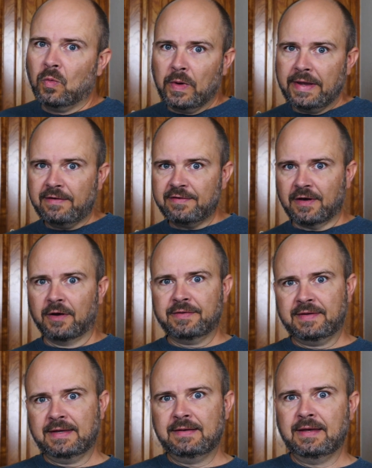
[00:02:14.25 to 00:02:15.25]
we
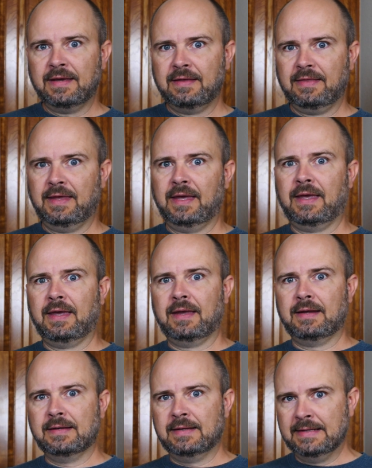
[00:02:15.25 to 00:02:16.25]
salted the